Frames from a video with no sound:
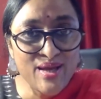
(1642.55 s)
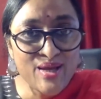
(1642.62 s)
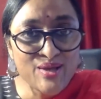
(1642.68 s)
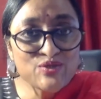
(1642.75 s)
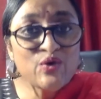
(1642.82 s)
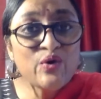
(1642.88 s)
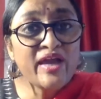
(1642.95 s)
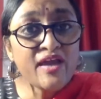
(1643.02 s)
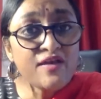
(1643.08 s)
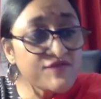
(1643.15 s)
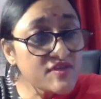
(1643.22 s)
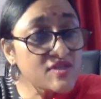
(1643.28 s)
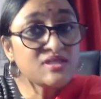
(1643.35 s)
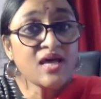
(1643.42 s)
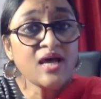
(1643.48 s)
So if
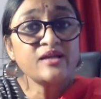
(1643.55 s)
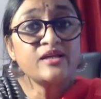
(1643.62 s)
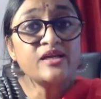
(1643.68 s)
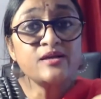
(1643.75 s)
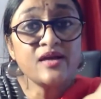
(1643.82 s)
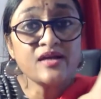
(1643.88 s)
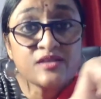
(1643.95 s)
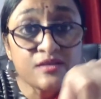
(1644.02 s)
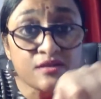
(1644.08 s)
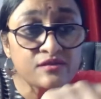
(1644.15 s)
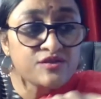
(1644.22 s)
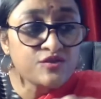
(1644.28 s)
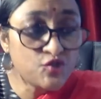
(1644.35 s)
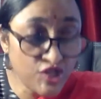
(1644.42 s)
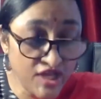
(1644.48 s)
society
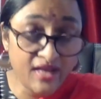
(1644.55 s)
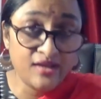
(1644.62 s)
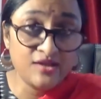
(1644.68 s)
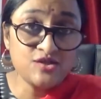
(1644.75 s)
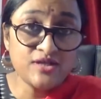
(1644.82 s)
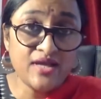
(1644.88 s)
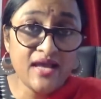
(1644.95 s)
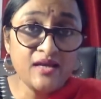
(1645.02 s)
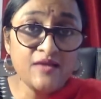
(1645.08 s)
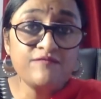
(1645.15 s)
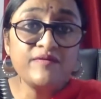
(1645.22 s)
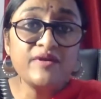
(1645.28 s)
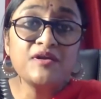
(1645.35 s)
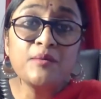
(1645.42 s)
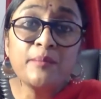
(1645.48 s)
doesn't change, and if
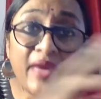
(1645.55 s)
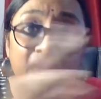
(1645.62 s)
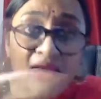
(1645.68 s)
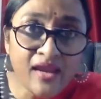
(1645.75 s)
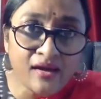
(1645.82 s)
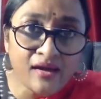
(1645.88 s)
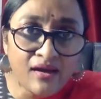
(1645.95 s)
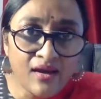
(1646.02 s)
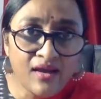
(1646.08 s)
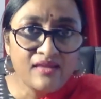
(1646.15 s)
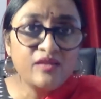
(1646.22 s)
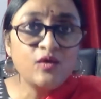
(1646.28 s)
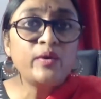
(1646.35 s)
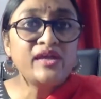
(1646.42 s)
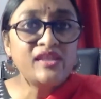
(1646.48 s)
we remain
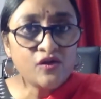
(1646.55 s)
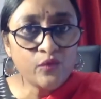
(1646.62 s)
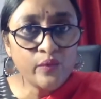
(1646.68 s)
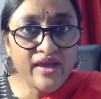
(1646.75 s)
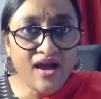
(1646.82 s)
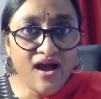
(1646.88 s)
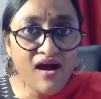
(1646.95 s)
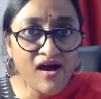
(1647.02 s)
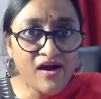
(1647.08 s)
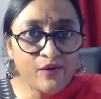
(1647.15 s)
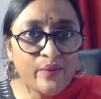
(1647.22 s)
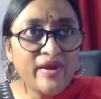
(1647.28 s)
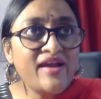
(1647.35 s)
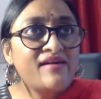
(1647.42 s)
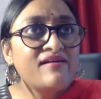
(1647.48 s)
the way that we are,
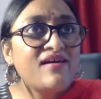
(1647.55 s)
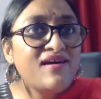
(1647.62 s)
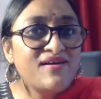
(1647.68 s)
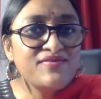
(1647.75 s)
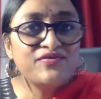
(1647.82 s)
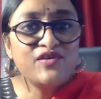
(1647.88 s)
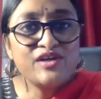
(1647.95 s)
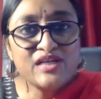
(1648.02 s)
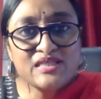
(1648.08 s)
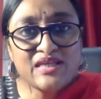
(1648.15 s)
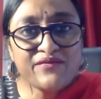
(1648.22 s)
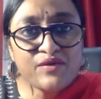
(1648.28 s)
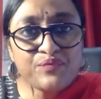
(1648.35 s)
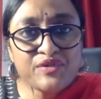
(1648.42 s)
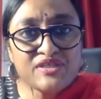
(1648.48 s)
where
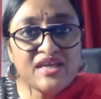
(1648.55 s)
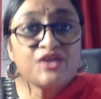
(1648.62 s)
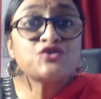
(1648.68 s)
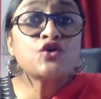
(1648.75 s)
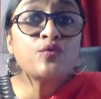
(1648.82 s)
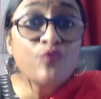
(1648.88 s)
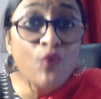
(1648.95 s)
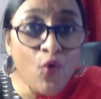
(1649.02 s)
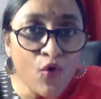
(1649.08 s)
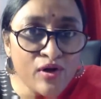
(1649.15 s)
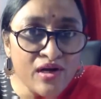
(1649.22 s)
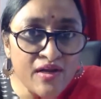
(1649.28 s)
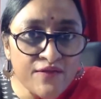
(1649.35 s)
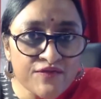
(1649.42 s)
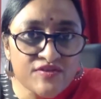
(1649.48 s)
37% or more
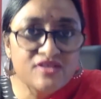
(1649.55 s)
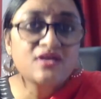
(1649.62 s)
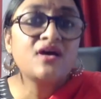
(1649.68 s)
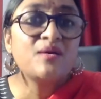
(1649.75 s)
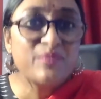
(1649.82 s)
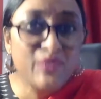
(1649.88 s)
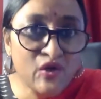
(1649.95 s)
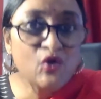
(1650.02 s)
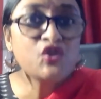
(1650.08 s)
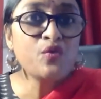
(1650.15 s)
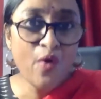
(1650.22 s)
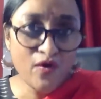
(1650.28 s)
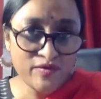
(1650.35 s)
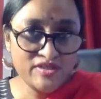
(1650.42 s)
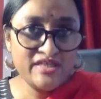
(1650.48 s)
lives below the
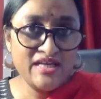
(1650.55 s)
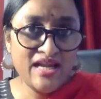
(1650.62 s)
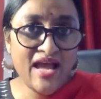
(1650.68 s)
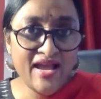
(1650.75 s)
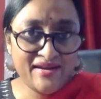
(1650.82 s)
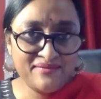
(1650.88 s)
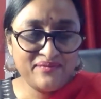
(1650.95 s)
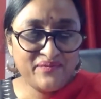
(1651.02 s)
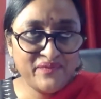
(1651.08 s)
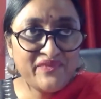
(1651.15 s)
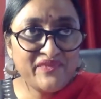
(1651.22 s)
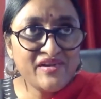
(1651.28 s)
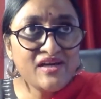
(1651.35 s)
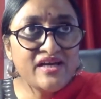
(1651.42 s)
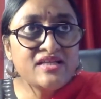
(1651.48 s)
poverty line,
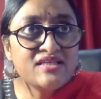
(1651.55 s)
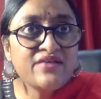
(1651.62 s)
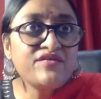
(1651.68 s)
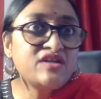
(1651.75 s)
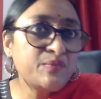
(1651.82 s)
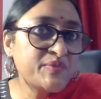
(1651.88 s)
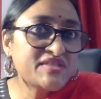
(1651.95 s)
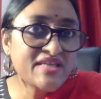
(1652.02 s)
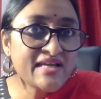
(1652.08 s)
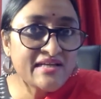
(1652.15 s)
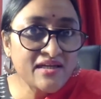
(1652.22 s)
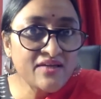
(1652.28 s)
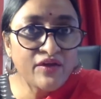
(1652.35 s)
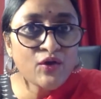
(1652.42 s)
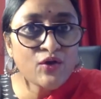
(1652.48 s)
really it's 70%
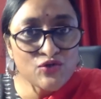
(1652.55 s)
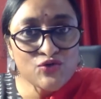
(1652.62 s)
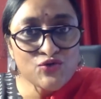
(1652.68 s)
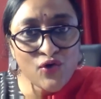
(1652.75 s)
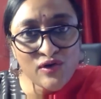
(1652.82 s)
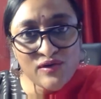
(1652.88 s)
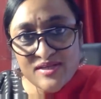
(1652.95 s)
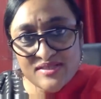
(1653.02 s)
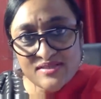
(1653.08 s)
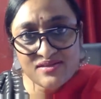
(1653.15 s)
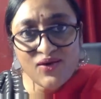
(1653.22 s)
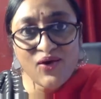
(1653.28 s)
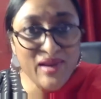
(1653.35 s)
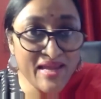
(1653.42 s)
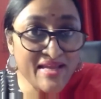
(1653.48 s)
living on $2
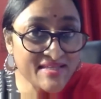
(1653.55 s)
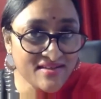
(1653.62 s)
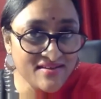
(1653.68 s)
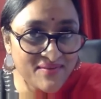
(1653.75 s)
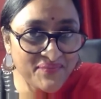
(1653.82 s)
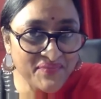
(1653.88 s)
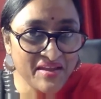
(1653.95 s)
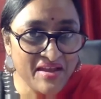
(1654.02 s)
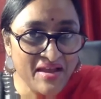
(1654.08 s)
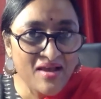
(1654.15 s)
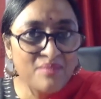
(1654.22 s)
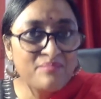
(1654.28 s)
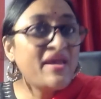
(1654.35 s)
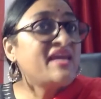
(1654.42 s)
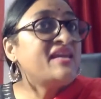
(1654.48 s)
or lesser,
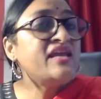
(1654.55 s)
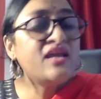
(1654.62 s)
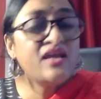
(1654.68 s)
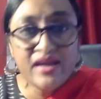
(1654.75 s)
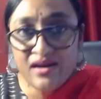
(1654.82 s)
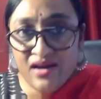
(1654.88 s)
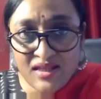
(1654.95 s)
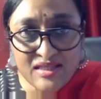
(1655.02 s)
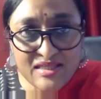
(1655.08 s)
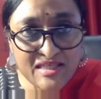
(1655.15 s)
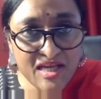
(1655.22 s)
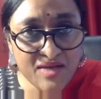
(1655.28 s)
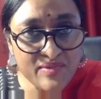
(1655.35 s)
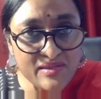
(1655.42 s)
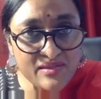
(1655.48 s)
many in
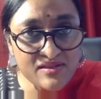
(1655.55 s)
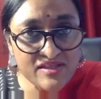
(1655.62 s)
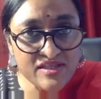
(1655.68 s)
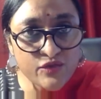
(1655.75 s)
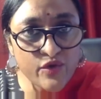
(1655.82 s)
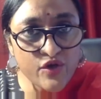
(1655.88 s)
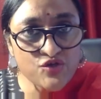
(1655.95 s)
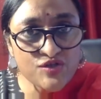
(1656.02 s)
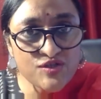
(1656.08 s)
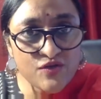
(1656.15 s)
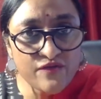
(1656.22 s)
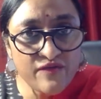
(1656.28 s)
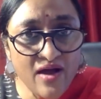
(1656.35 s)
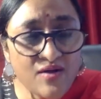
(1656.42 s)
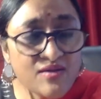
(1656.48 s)
unstable situations
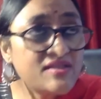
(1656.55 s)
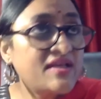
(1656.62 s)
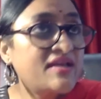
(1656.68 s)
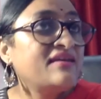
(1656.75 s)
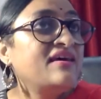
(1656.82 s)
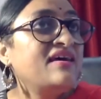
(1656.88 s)
of housing,